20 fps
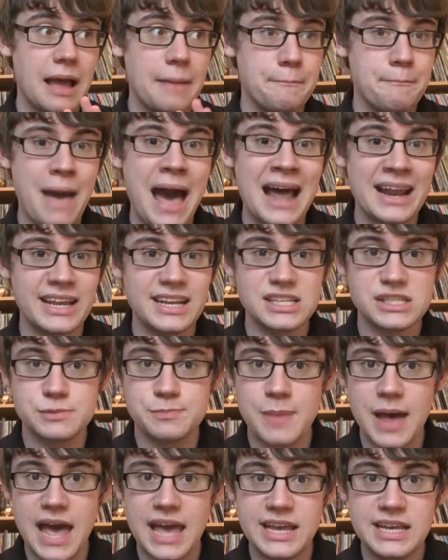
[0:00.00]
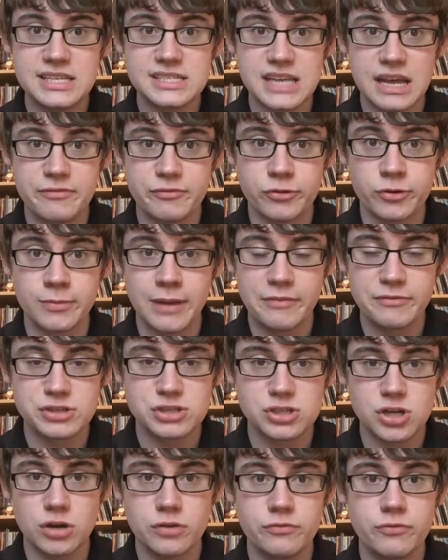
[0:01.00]
Manny's bass from the
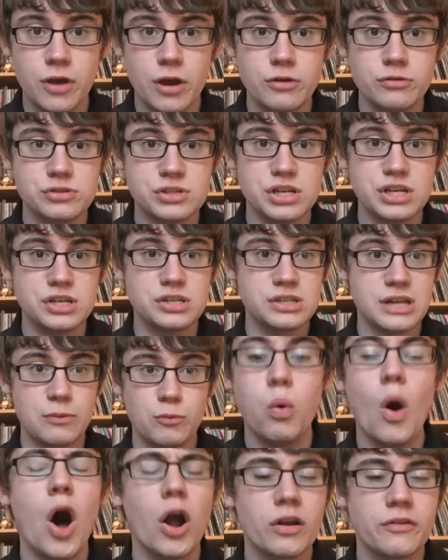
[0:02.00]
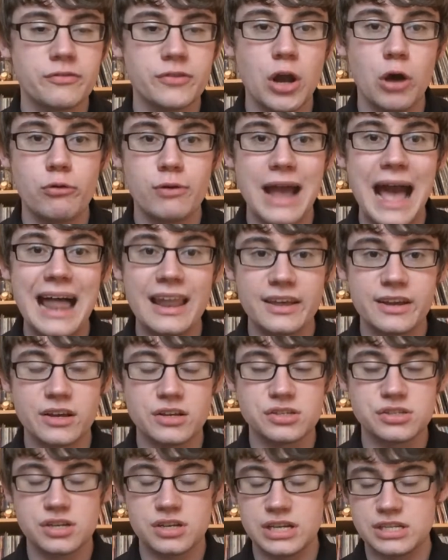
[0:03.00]
Stone Roses, one of Noel
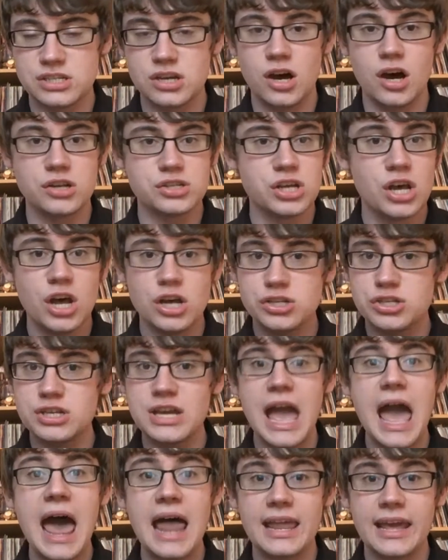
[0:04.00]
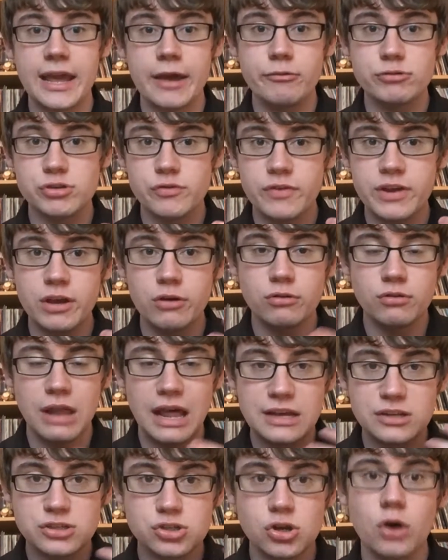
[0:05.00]
Gallagher's guitars. So yeah, it was a real
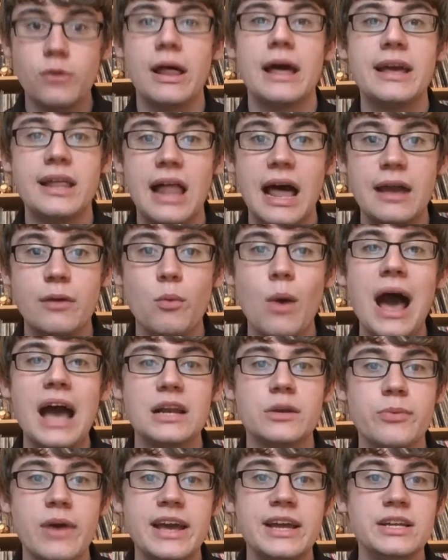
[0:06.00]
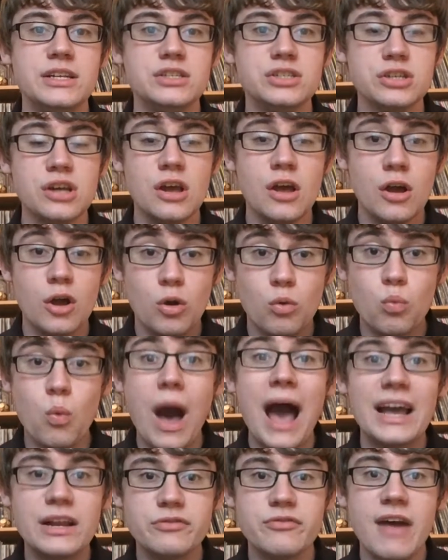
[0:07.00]
sort of
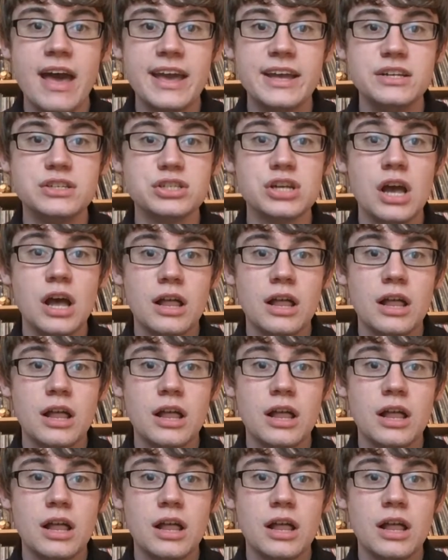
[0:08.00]
wide range